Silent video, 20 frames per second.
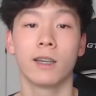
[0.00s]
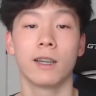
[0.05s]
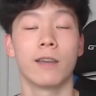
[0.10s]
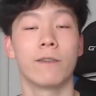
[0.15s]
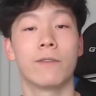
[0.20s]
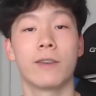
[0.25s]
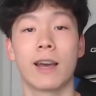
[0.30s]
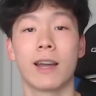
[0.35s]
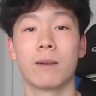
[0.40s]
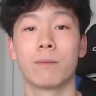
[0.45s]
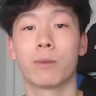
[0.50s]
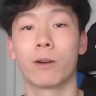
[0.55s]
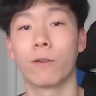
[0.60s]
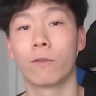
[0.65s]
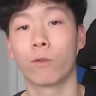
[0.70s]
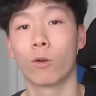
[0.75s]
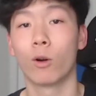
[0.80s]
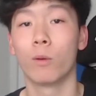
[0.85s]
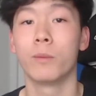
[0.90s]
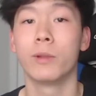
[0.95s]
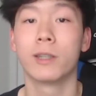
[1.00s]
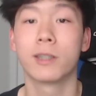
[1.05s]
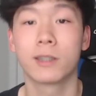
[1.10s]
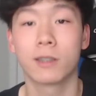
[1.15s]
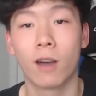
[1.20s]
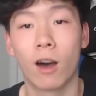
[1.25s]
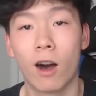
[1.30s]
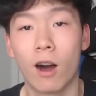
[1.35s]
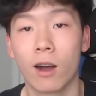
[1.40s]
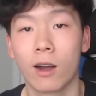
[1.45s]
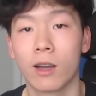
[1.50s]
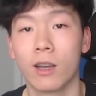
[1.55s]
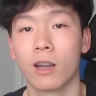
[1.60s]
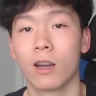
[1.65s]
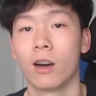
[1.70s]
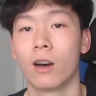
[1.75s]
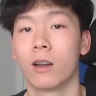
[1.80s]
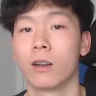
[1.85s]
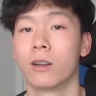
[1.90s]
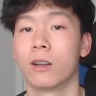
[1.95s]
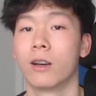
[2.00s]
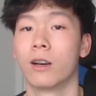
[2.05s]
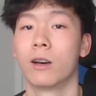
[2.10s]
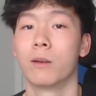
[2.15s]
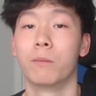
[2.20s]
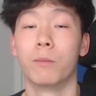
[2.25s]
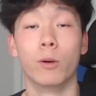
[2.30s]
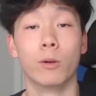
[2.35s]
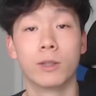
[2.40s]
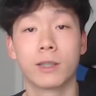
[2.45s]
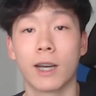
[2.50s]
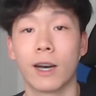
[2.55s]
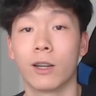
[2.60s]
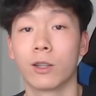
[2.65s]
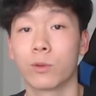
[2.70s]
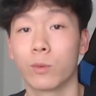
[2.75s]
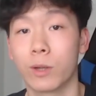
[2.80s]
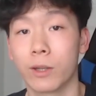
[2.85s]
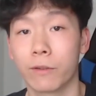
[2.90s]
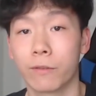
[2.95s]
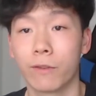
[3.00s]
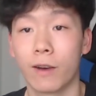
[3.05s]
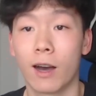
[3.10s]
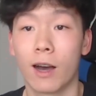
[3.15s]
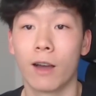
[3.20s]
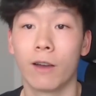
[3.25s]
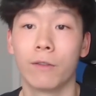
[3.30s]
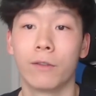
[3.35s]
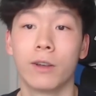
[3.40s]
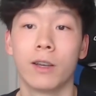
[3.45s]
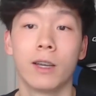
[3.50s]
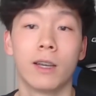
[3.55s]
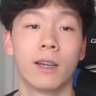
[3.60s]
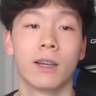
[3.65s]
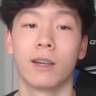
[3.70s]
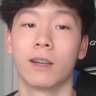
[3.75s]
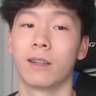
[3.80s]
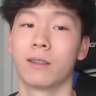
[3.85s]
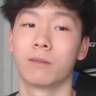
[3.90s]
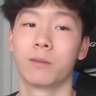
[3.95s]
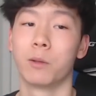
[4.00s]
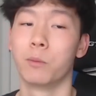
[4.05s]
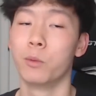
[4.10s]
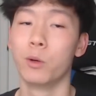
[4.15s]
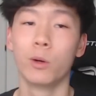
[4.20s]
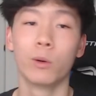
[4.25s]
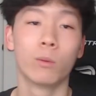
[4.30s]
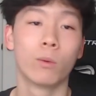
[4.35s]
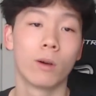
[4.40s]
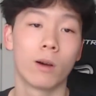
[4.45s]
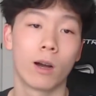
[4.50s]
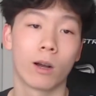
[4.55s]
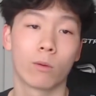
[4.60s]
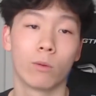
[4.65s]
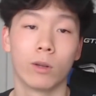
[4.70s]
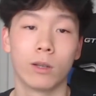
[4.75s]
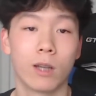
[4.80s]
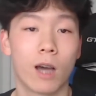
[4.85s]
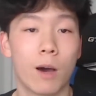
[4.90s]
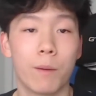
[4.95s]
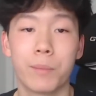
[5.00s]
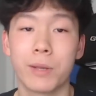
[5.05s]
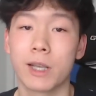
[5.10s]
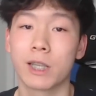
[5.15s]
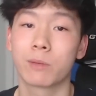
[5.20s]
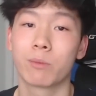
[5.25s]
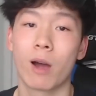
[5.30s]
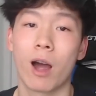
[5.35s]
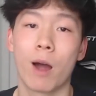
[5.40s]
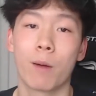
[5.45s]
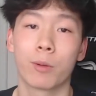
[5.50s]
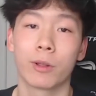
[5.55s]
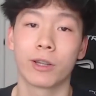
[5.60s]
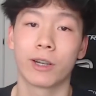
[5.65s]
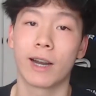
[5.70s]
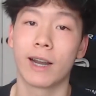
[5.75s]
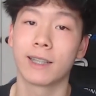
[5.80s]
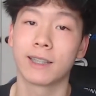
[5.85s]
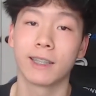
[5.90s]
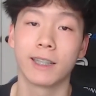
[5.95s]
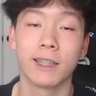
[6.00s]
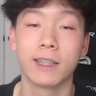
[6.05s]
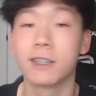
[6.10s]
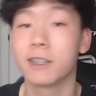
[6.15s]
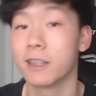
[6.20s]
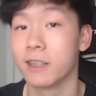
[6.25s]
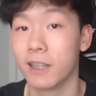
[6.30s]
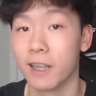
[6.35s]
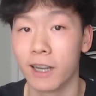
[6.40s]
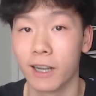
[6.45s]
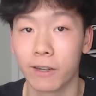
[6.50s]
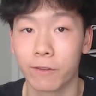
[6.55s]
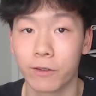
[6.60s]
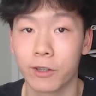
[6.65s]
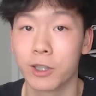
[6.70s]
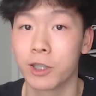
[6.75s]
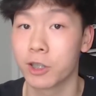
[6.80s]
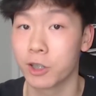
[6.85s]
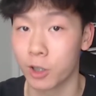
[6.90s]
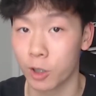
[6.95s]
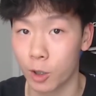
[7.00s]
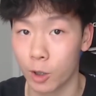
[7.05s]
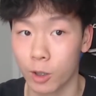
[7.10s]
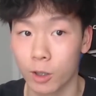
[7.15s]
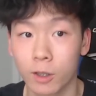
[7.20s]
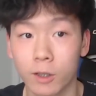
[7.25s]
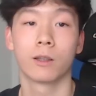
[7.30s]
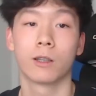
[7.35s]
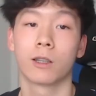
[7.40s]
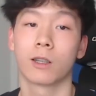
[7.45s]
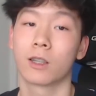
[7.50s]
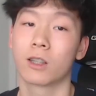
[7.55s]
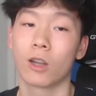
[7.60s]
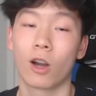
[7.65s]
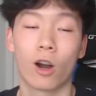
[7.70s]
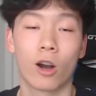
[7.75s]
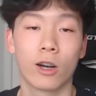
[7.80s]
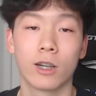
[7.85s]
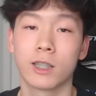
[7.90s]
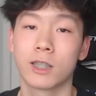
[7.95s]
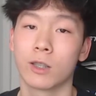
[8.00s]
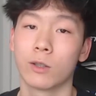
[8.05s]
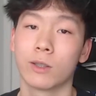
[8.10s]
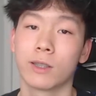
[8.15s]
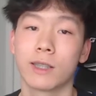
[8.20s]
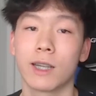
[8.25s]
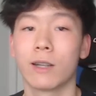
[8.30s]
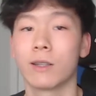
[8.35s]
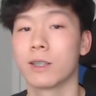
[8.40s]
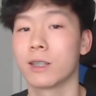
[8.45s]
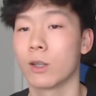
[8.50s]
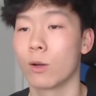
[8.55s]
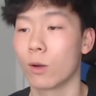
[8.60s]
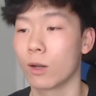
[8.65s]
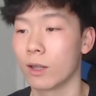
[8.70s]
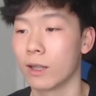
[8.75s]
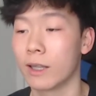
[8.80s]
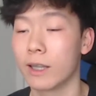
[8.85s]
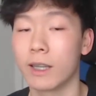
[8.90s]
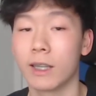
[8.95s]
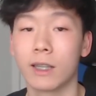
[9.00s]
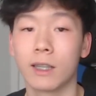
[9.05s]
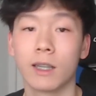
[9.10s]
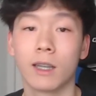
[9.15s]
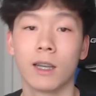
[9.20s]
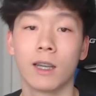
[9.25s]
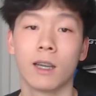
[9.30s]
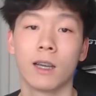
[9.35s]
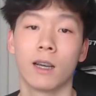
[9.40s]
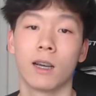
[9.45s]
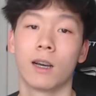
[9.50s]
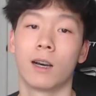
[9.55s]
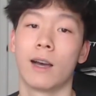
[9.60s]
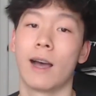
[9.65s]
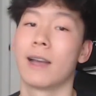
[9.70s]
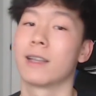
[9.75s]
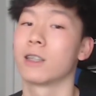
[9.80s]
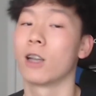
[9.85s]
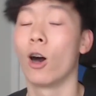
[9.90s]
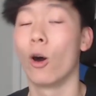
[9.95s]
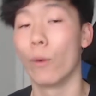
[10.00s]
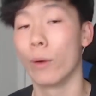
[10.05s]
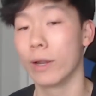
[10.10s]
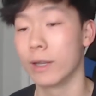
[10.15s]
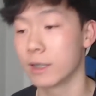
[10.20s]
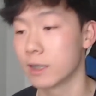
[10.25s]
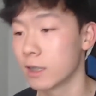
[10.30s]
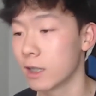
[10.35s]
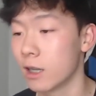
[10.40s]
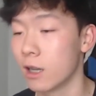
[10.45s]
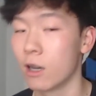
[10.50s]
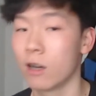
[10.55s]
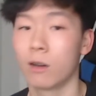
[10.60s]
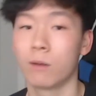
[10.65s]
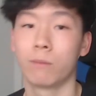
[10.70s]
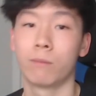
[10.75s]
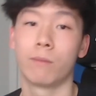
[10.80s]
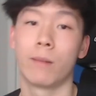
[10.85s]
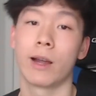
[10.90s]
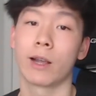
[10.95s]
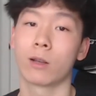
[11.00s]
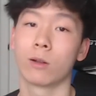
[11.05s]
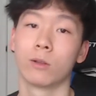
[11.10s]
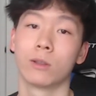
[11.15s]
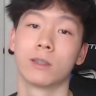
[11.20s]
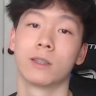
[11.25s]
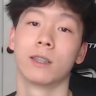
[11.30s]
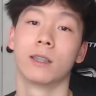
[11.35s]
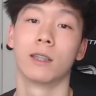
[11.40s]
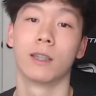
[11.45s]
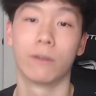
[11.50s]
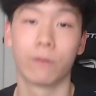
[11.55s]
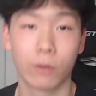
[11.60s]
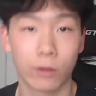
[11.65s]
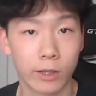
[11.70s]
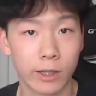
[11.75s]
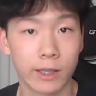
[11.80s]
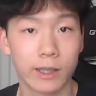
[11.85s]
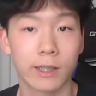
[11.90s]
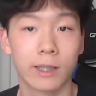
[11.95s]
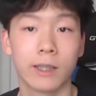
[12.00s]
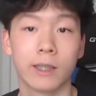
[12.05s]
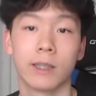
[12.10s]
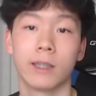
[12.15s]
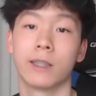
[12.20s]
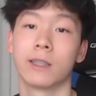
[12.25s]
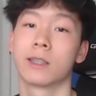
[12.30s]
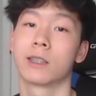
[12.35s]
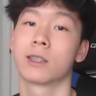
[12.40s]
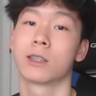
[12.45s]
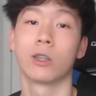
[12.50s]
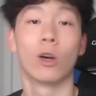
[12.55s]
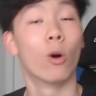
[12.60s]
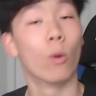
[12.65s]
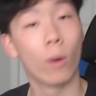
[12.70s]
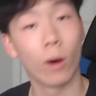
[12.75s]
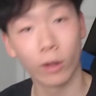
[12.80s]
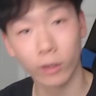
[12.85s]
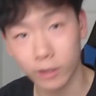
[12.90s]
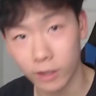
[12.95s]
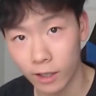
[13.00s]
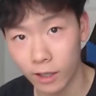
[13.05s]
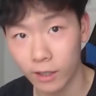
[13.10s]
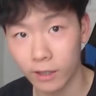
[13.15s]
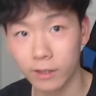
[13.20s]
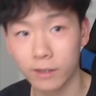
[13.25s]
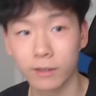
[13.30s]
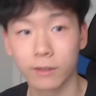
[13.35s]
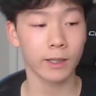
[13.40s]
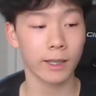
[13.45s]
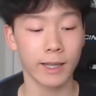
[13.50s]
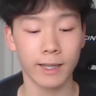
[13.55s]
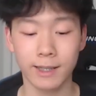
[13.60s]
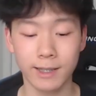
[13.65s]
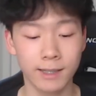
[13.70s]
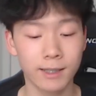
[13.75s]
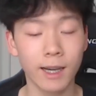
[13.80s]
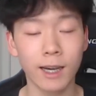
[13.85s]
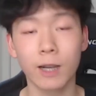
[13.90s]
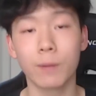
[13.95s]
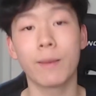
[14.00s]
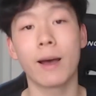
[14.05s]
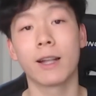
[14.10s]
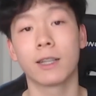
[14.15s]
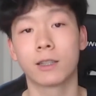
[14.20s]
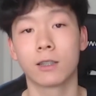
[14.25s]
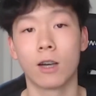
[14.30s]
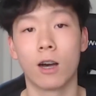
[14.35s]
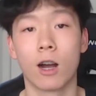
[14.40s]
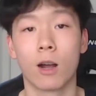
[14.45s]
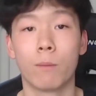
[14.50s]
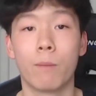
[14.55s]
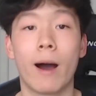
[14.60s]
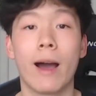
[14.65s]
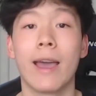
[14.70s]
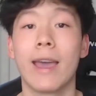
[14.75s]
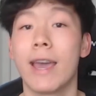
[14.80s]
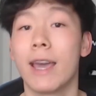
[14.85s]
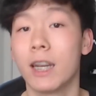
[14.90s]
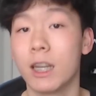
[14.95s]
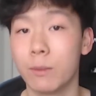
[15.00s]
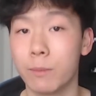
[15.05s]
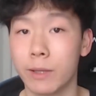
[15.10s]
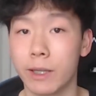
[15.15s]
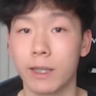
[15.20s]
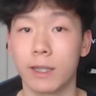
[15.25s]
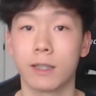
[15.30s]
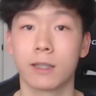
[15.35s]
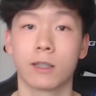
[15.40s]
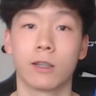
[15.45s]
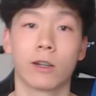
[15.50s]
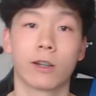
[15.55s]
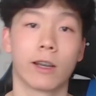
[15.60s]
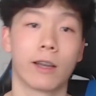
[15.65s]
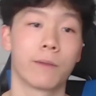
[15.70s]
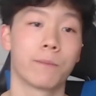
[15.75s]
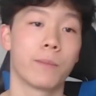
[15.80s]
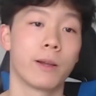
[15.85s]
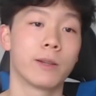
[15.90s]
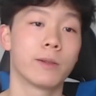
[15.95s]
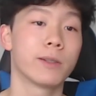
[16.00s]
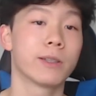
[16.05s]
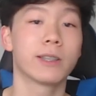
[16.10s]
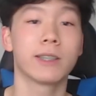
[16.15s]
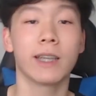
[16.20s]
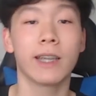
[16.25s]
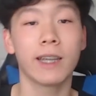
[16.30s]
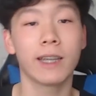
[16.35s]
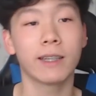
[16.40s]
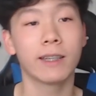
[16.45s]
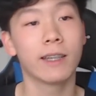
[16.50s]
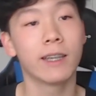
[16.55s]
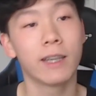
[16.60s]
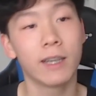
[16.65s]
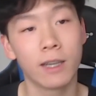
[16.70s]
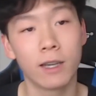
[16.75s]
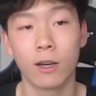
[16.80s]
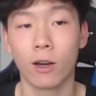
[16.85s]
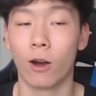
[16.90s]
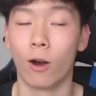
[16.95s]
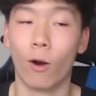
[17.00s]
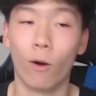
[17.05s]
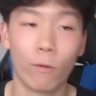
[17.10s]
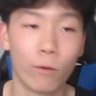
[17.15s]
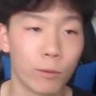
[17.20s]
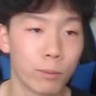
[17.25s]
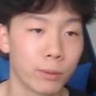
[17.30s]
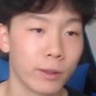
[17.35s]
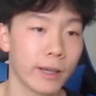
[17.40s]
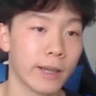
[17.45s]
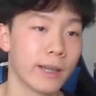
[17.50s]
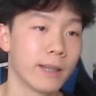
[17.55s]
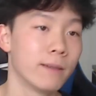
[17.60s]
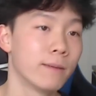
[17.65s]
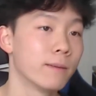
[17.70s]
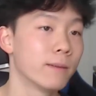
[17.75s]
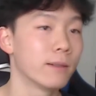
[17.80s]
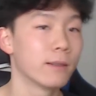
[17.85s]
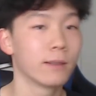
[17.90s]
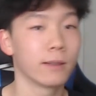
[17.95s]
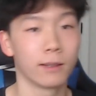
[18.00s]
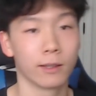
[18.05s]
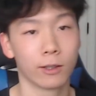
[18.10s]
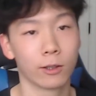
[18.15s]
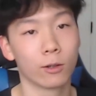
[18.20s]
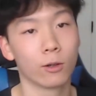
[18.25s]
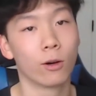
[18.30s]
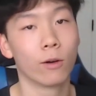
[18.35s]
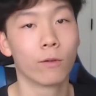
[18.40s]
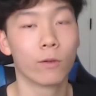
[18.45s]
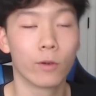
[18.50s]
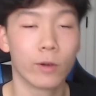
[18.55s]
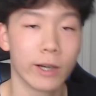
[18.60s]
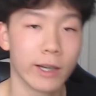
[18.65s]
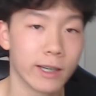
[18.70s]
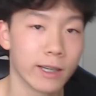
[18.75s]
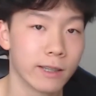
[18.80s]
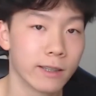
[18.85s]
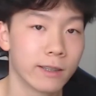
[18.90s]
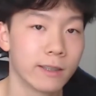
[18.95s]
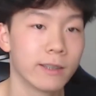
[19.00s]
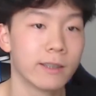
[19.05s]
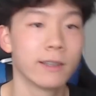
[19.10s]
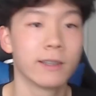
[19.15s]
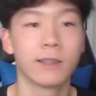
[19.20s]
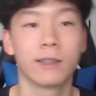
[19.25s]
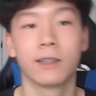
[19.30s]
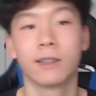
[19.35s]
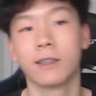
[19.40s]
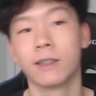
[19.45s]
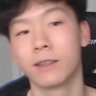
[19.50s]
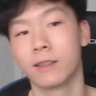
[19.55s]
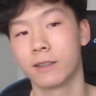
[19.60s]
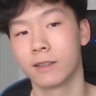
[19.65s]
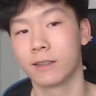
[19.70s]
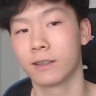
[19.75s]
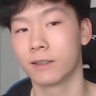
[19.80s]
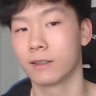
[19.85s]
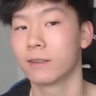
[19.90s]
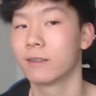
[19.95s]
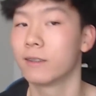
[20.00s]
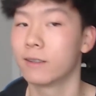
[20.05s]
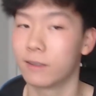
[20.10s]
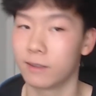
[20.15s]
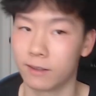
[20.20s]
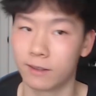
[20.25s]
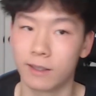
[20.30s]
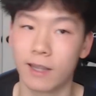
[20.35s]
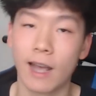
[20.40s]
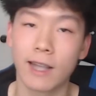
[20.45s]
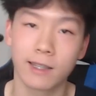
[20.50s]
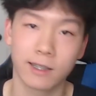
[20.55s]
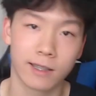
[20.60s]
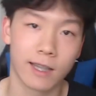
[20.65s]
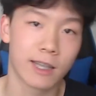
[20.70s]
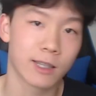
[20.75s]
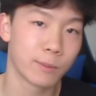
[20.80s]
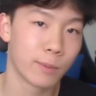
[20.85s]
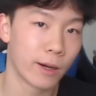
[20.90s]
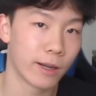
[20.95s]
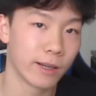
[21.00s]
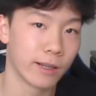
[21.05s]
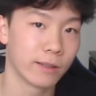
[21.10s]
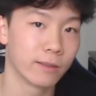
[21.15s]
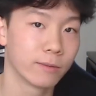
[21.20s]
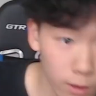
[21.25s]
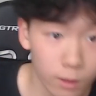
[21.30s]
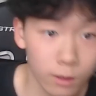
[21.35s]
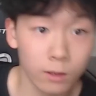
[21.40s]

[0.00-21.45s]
If he hadn't performed this song on Motown 25, the moonwalk would not be as popular as it is today, for sure. The guitar still sounds so clean. As always, Michael's delivery is so well done. It's not a bad song by any means, okay? I'm just saying, overplayed, little overrated. That's about it.